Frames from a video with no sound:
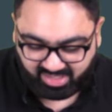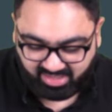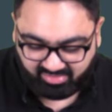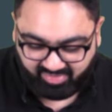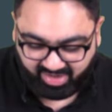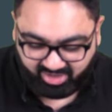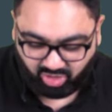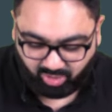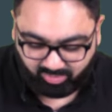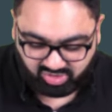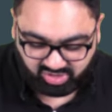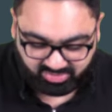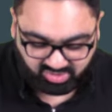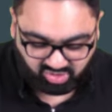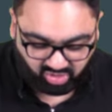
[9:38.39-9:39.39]
while the Y
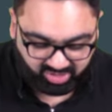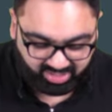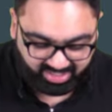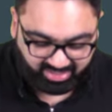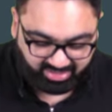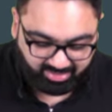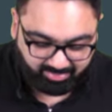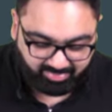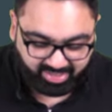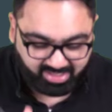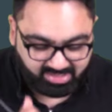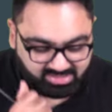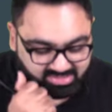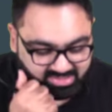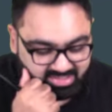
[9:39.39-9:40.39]
chromosome is only in the
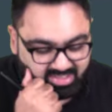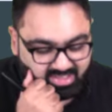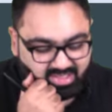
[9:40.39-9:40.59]
males.